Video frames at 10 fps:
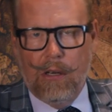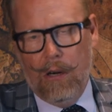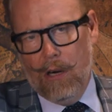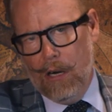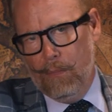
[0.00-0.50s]
are
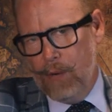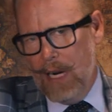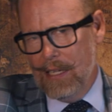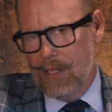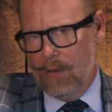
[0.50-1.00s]
hard
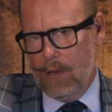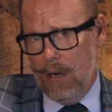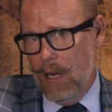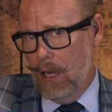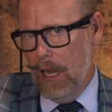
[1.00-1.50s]
pressed or
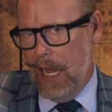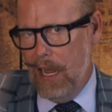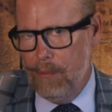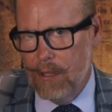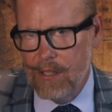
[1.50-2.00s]

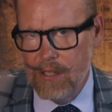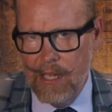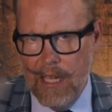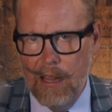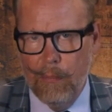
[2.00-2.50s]
unable to
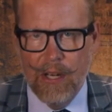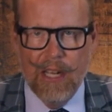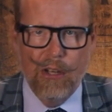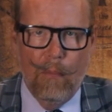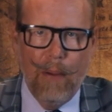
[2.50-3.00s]
see the
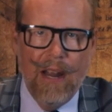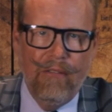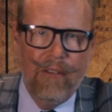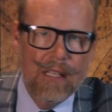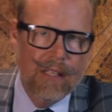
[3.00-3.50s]
potential
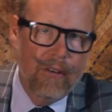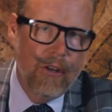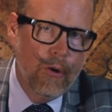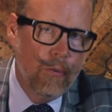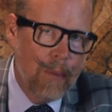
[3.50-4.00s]
benefits of a
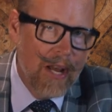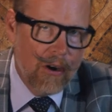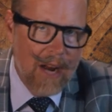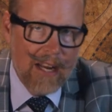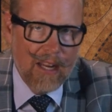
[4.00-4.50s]
new,
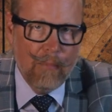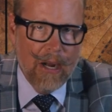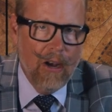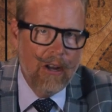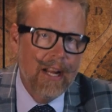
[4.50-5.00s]
better
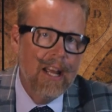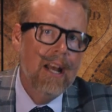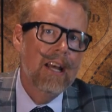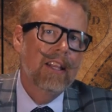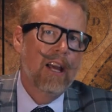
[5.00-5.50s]
antibiotic,
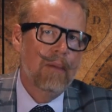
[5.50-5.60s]
the